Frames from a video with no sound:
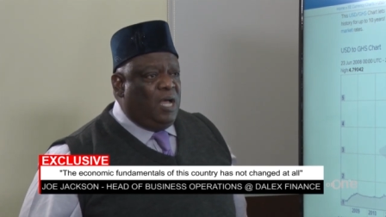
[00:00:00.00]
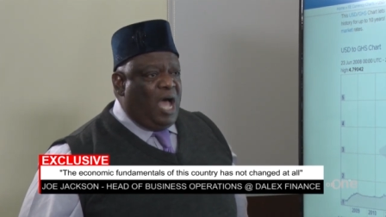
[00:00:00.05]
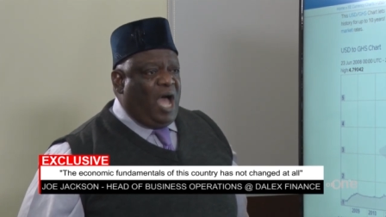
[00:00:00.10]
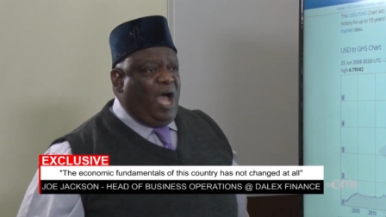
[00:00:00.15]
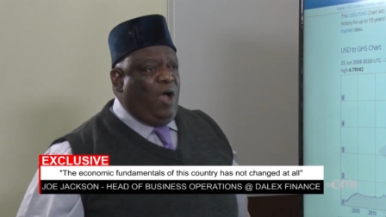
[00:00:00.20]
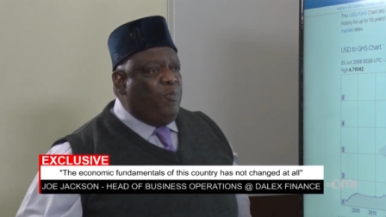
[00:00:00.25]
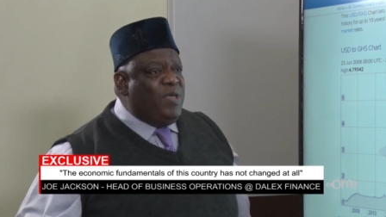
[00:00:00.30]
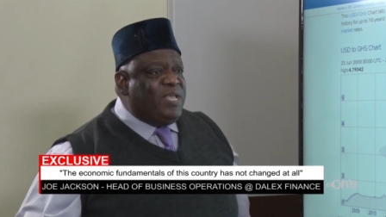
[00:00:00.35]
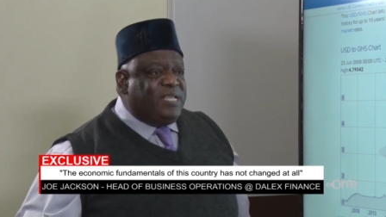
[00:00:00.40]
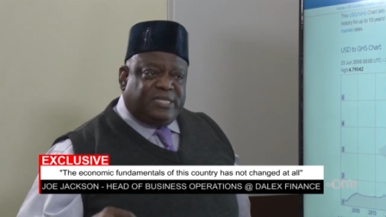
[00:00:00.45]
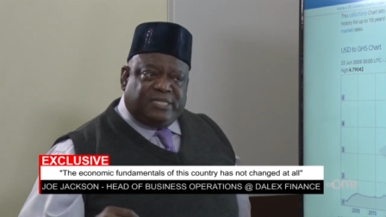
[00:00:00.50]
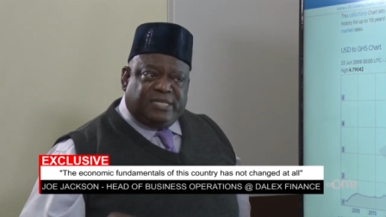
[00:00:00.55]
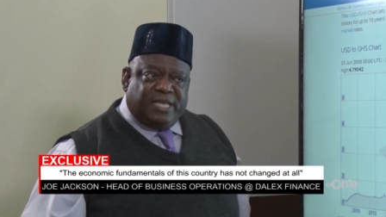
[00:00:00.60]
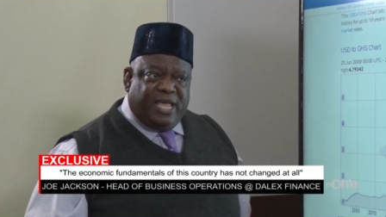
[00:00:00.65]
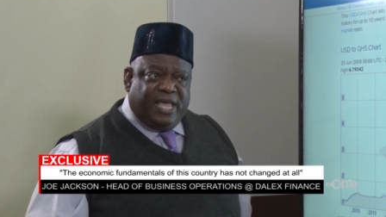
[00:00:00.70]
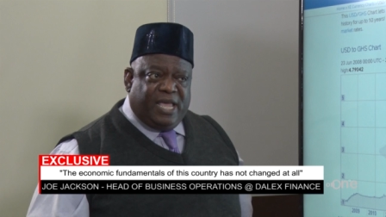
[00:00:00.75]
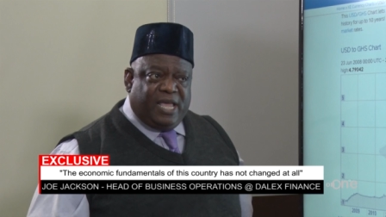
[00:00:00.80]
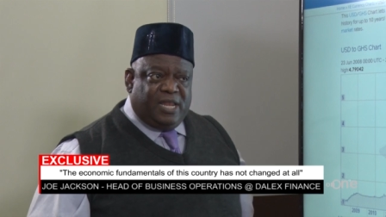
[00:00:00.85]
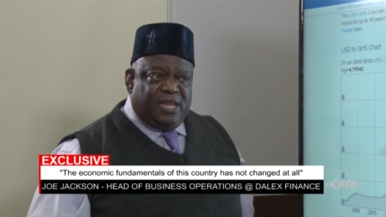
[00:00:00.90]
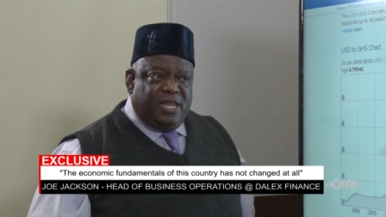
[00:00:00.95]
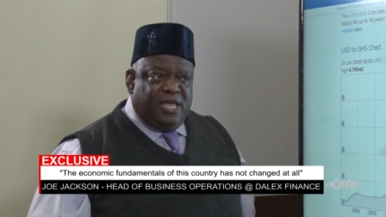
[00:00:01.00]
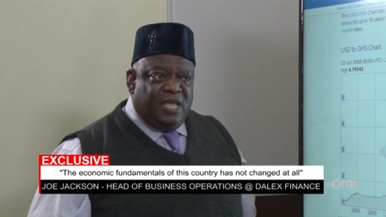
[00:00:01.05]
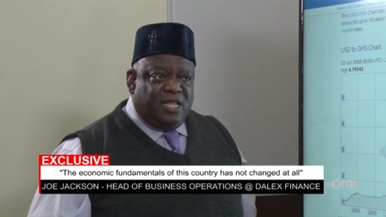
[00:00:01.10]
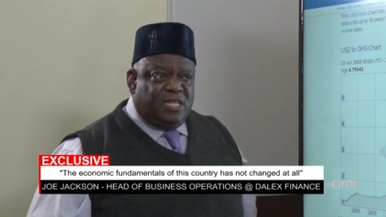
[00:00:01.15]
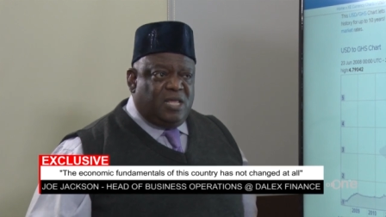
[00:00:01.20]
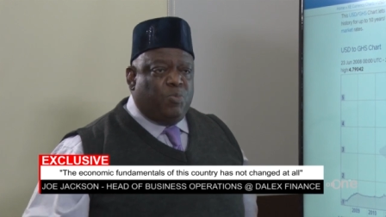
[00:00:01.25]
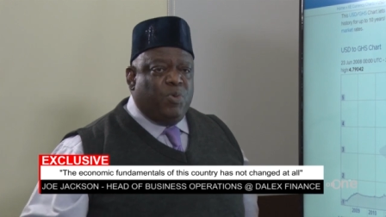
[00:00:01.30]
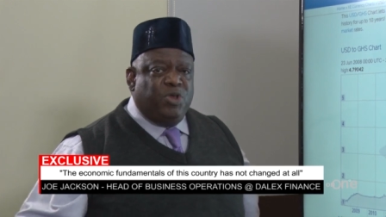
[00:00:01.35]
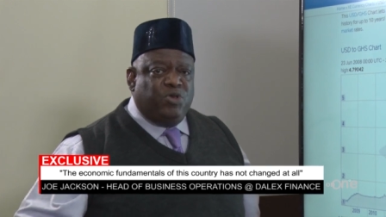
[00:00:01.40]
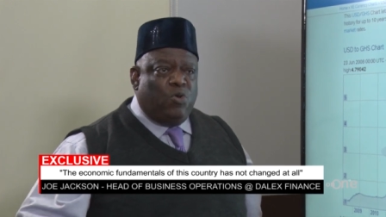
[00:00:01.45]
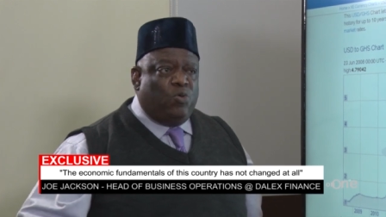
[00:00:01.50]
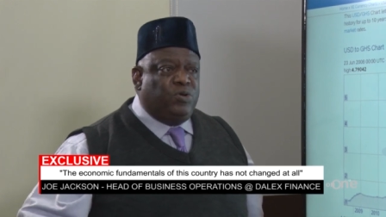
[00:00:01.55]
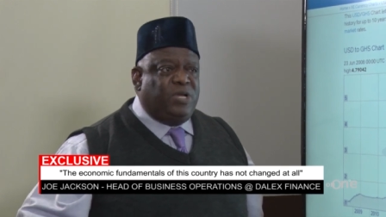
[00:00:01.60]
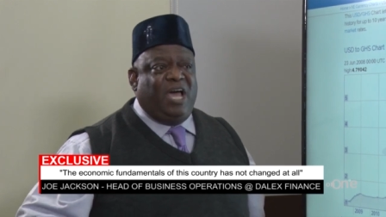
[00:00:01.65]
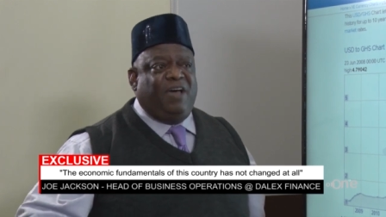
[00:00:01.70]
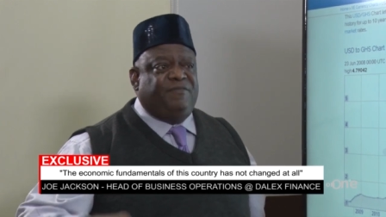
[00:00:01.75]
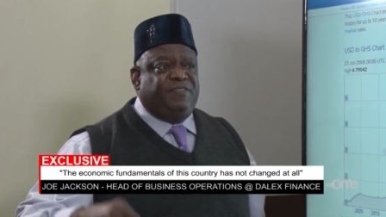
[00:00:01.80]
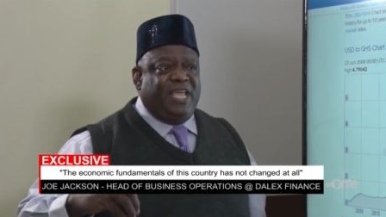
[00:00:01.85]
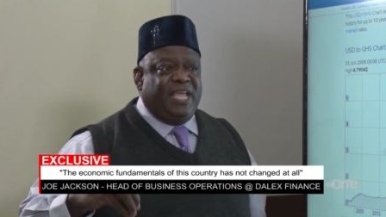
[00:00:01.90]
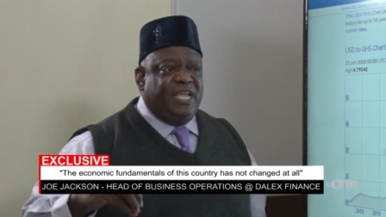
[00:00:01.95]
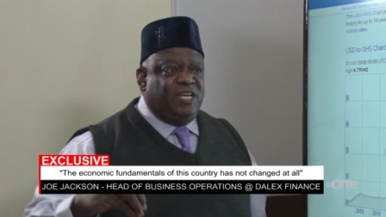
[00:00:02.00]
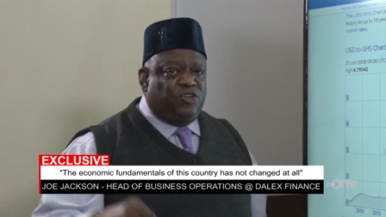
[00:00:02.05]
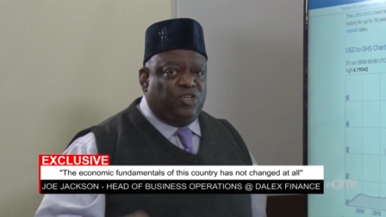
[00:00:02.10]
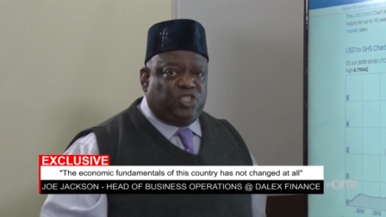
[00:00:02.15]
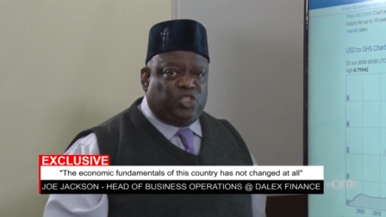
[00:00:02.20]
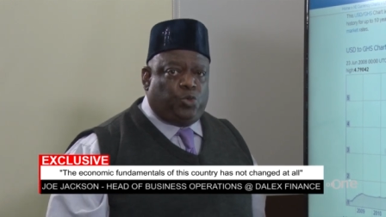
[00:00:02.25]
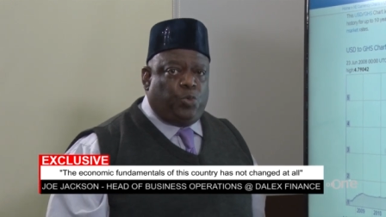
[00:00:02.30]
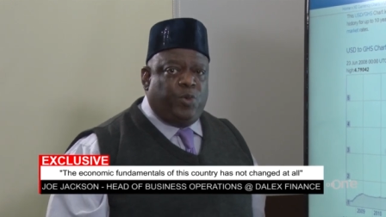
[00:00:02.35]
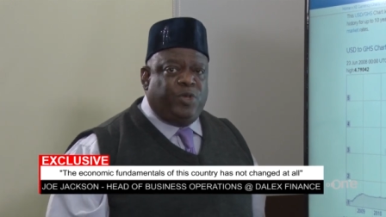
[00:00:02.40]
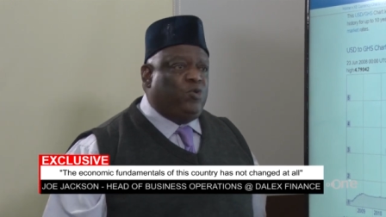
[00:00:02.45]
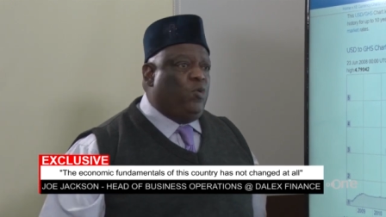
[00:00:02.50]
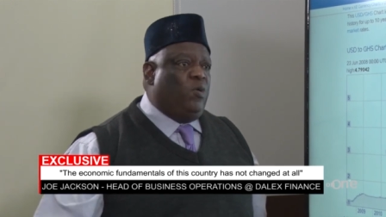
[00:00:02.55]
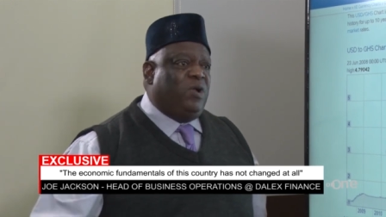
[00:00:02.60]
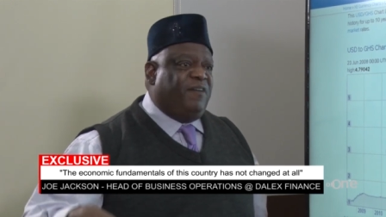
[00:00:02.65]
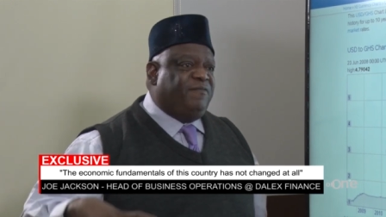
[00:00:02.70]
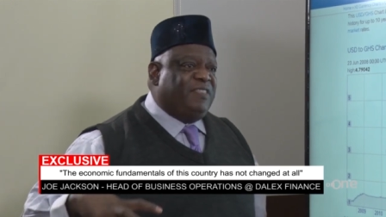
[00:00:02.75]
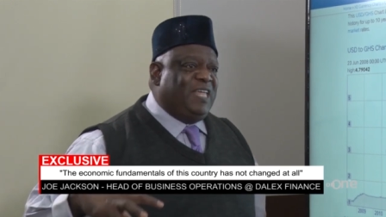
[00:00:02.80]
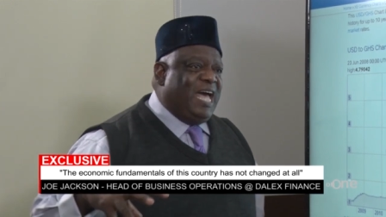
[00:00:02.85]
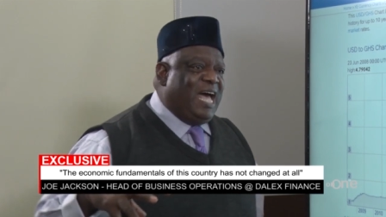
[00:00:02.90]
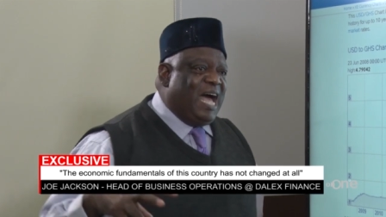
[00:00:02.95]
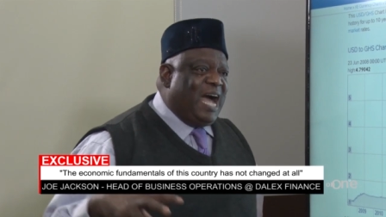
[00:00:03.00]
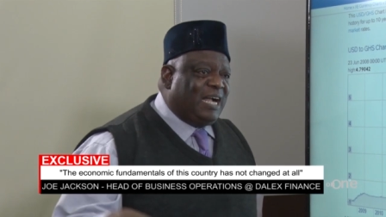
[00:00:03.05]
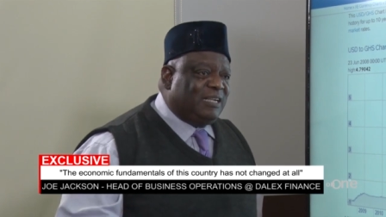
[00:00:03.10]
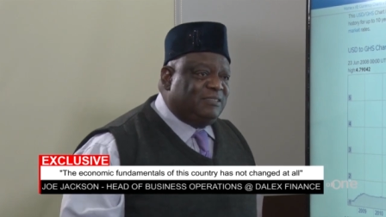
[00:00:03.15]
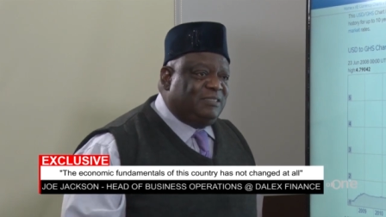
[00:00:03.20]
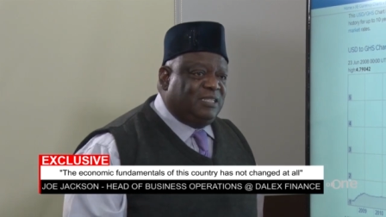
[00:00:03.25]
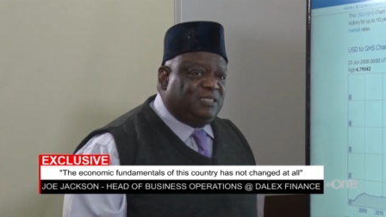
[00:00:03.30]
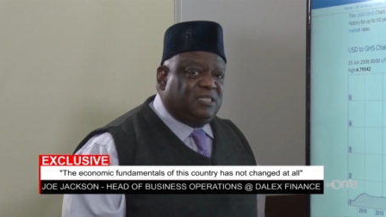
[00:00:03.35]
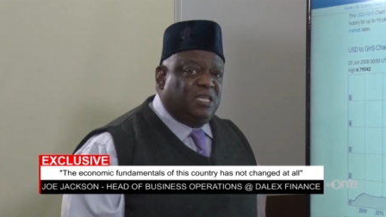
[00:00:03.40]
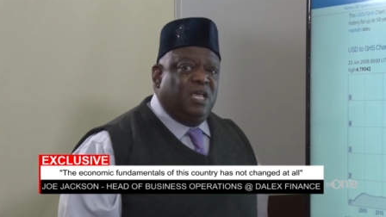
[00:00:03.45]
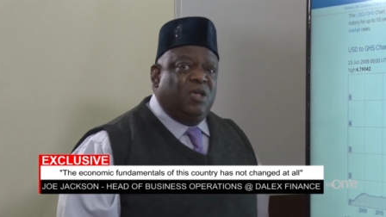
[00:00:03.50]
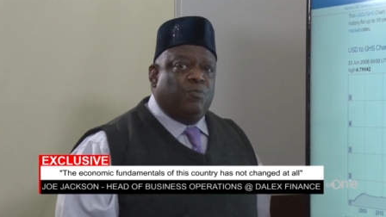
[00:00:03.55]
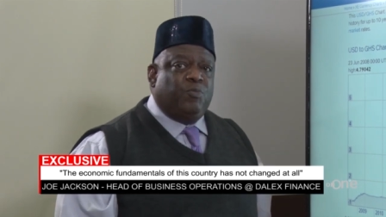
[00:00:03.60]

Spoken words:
Are we saying that we don't have the industry, we don't have the actors,